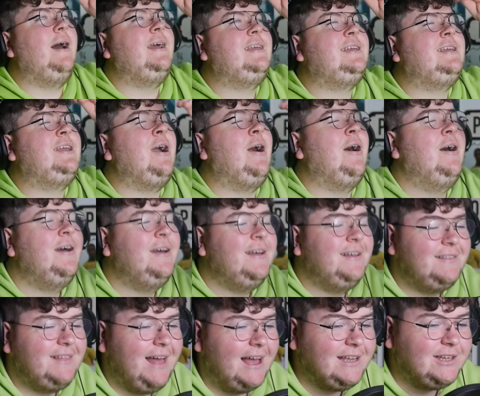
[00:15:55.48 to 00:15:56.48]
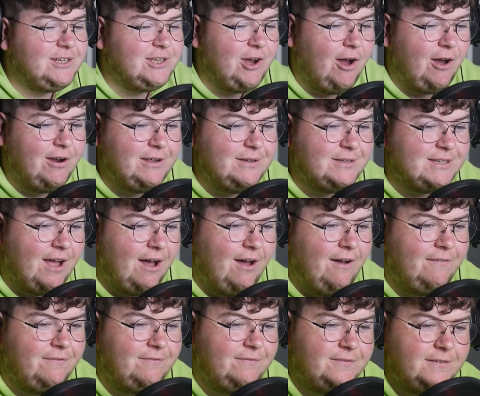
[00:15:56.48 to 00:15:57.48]
God. Thank God he's
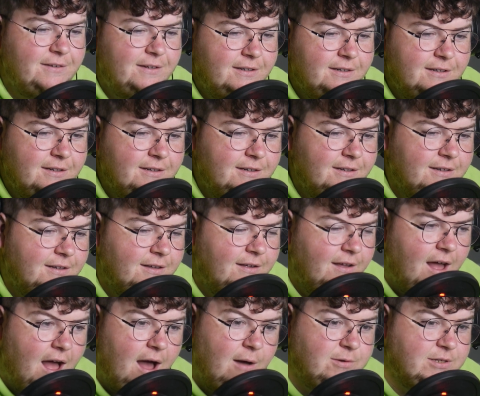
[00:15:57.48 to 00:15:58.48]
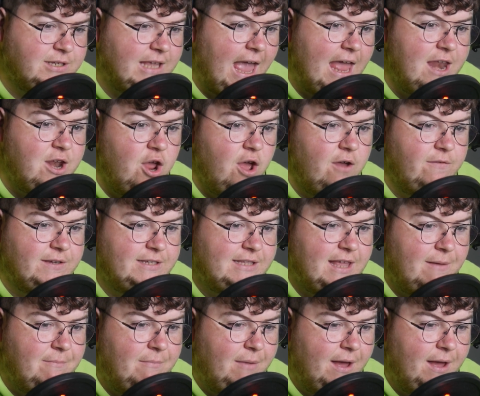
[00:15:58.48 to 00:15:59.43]
off. I was getting nervous then,